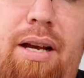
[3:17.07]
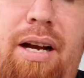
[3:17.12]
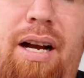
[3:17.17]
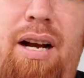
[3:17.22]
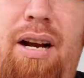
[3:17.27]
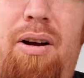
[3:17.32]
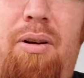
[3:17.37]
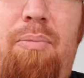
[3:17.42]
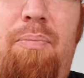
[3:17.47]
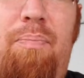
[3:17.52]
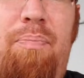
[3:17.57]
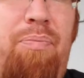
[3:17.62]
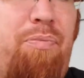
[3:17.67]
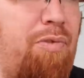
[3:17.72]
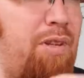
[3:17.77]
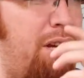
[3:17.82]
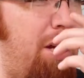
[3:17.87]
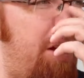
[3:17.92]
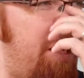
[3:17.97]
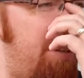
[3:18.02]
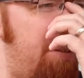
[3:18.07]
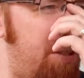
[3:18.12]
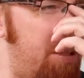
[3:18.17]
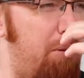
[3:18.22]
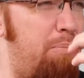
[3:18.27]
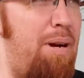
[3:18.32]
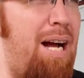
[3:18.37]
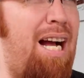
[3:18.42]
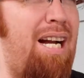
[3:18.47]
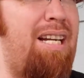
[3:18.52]
um, he goes in
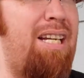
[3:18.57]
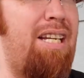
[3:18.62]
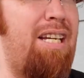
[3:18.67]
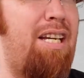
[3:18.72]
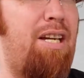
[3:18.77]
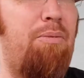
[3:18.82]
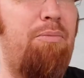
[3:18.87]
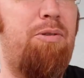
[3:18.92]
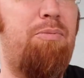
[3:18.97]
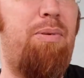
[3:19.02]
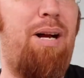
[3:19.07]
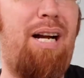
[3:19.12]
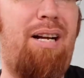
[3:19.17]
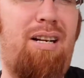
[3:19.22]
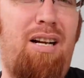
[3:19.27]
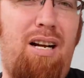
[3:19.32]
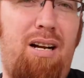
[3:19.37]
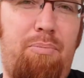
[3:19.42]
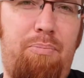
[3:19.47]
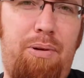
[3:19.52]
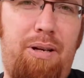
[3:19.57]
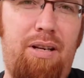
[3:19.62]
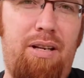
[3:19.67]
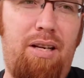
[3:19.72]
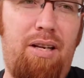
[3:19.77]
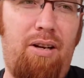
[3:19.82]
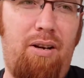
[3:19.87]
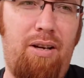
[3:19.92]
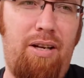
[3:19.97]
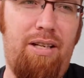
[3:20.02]
the back and he comes back up and
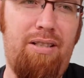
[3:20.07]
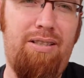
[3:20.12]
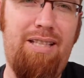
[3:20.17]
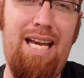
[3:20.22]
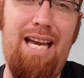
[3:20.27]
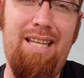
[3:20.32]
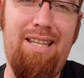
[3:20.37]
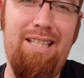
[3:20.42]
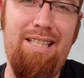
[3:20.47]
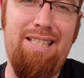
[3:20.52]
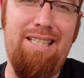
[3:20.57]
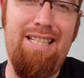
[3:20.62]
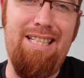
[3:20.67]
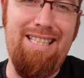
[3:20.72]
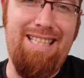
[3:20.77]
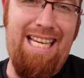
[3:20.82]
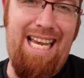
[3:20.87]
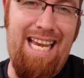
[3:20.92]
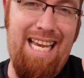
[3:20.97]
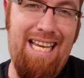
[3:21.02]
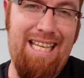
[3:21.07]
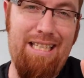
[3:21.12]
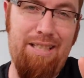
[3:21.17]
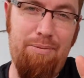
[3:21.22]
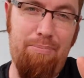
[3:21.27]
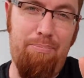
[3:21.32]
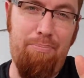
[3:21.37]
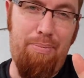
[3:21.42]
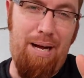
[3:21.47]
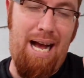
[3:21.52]
he, he's got this in his hand,
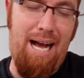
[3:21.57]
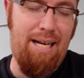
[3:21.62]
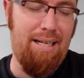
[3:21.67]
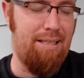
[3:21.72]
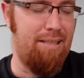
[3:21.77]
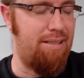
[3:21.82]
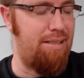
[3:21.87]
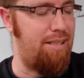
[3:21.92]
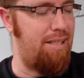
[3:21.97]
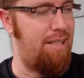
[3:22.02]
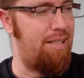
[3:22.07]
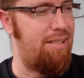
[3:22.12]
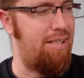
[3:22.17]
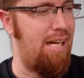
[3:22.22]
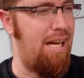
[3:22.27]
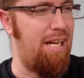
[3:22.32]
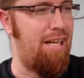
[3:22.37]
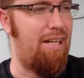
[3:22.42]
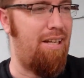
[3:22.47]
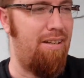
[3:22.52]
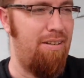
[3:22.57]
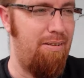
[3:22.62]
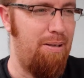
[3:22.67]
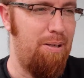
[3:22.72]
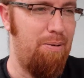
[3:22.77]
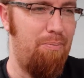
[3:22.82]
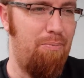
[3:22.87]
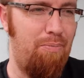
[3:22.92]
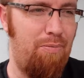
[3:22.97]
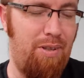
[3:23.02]
this box. And he's like,
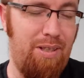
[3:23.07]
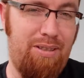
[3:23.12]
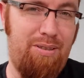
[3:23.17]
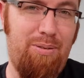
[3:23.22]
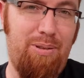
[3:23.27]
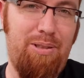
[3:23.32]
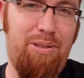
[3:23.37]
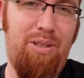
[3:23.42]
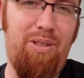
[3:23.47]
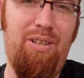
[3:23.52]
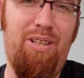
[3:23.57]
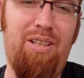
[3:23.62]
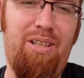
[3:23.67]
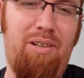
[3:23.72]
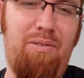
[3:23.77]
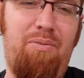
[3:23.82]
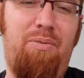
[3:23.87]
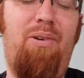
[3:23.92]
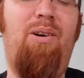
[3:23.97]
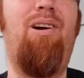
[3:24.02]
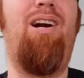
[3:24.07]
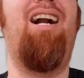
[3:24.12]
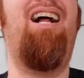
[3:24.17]
this is what you're looking for.